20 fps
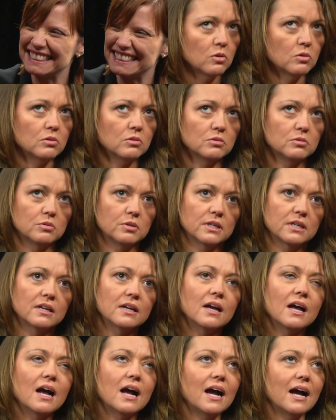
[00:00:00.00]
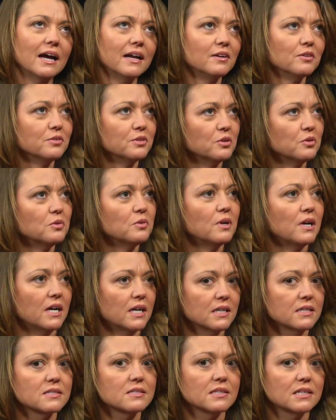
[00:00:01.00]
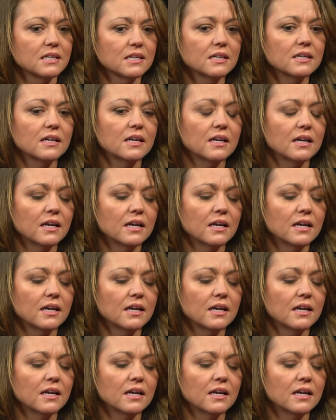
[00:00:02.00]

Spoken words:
Whew. I don't know, honestly,